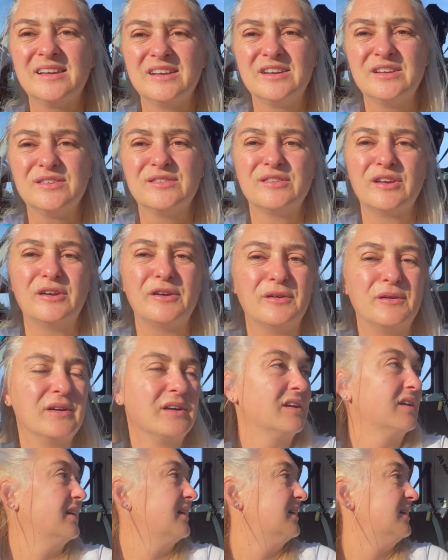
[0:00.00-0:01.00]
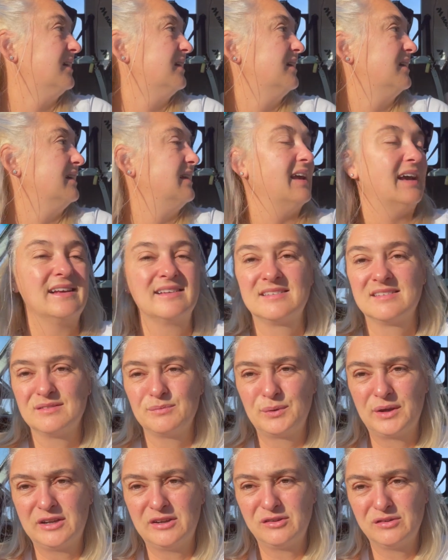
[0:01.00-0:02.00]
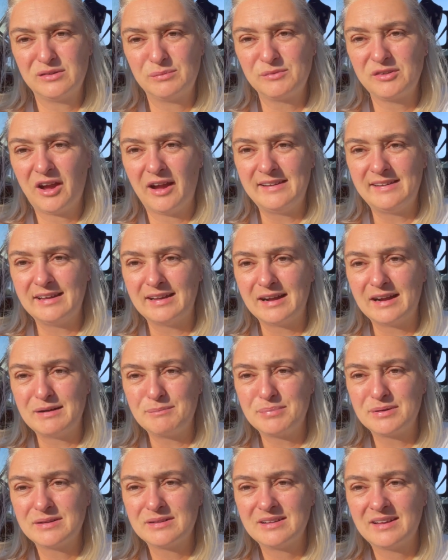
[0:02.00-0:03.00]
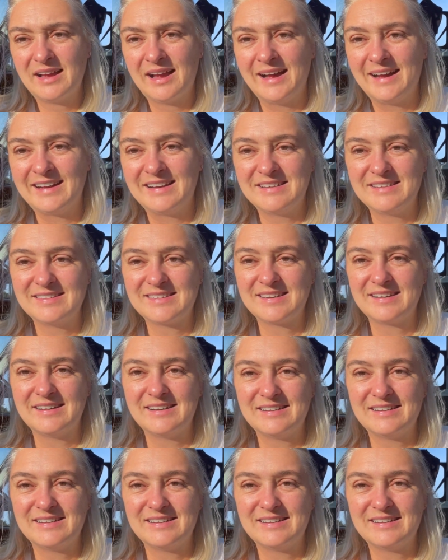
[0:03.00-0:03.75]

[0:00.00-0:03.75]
So yes, we're going to do some tidying up and